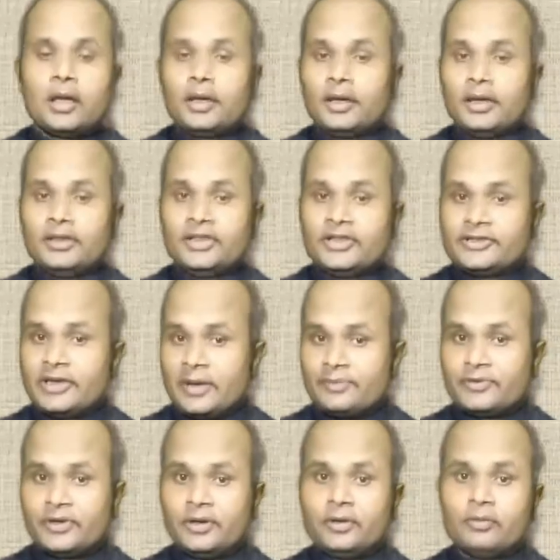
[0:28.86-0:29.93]
In this
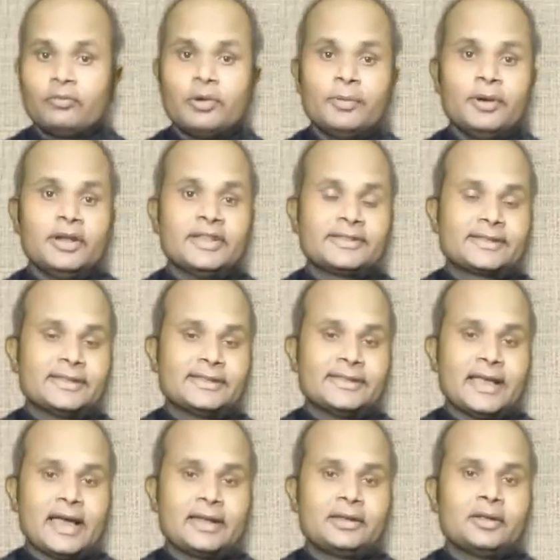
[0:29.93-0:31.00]
chapter we will discuss
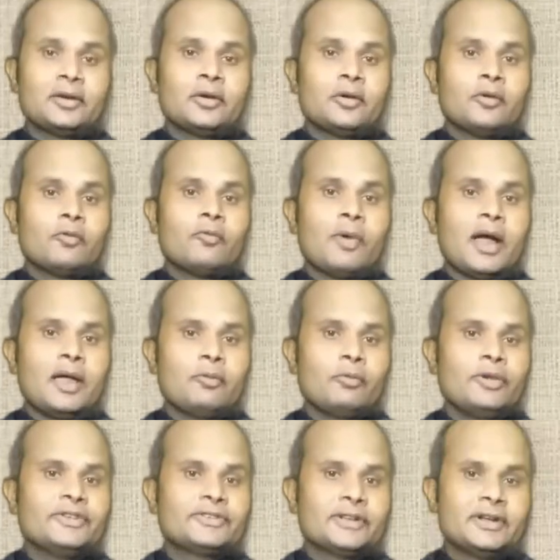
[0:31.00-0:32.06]
that why
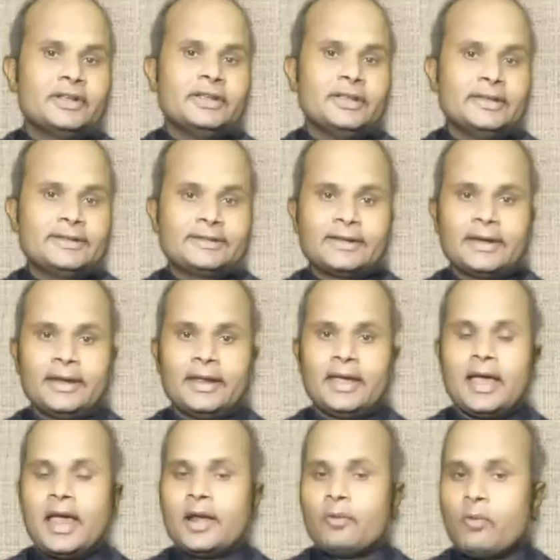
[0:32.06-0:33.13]
we study history
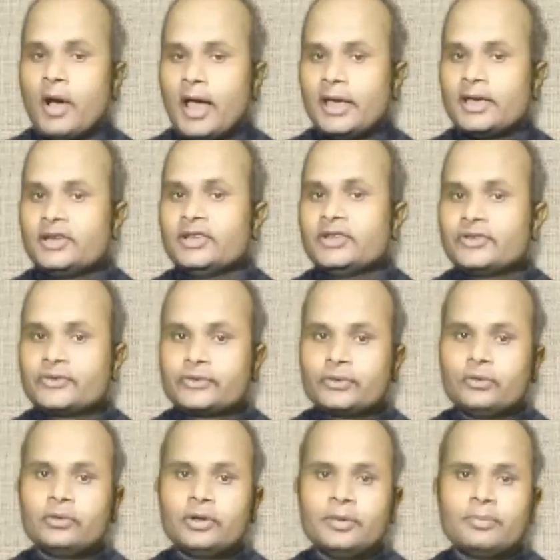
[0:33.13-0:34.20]
and why it is
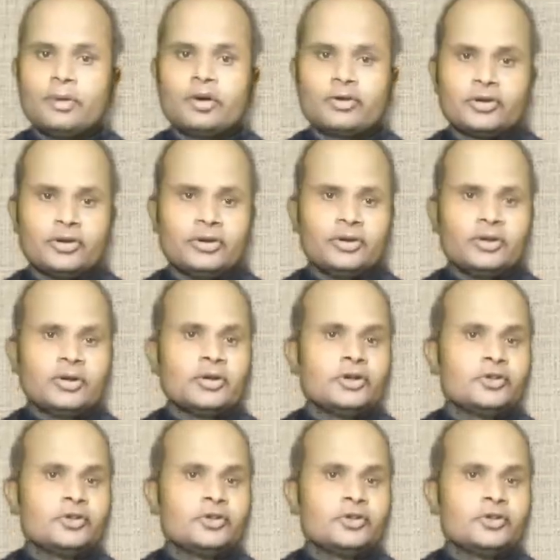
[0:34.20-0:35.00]
so important